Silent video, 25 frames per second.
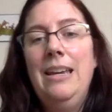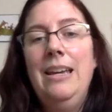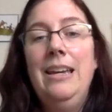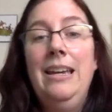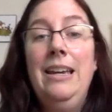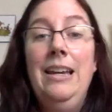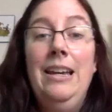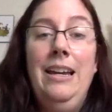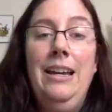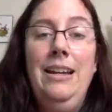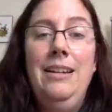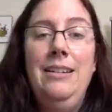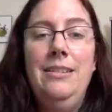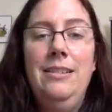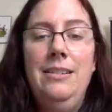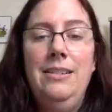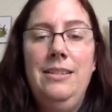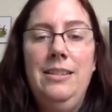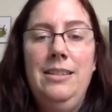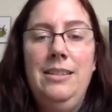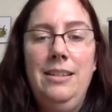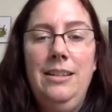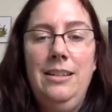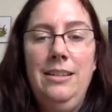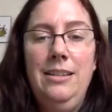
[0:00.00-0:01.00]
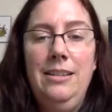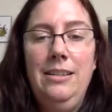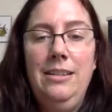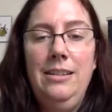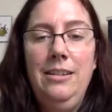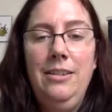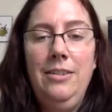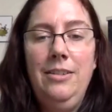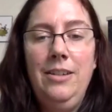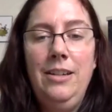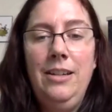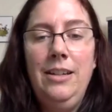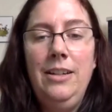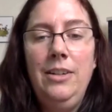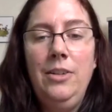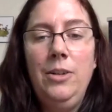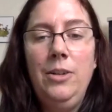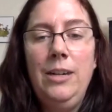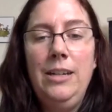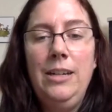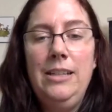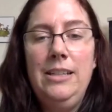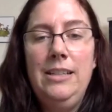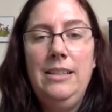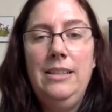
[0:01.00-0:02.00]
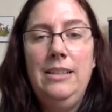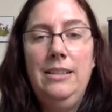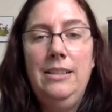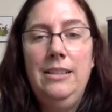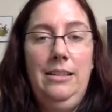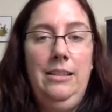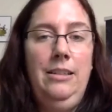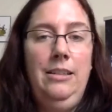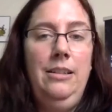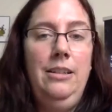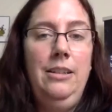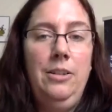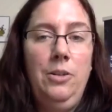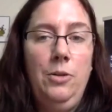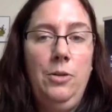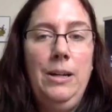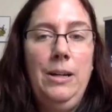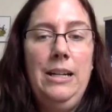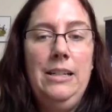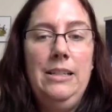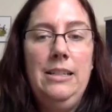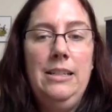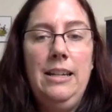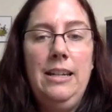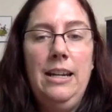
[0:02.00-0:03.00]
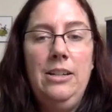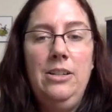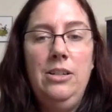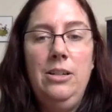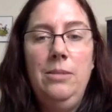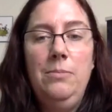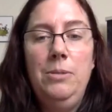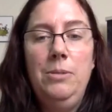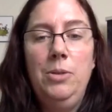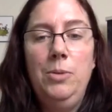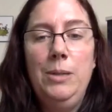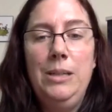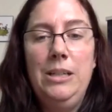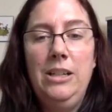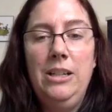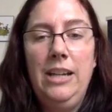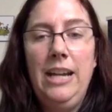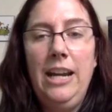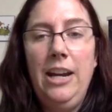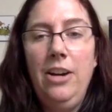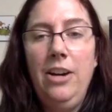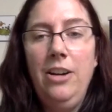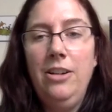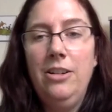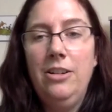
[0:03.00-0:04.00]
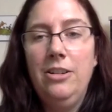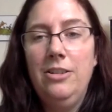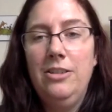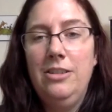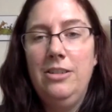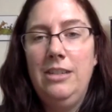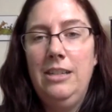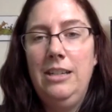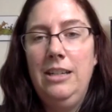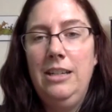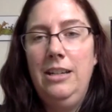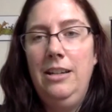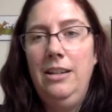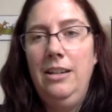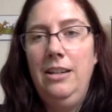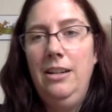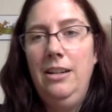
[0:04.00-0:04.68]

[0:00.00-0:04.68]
And, you know, and it creates a tension between the characters that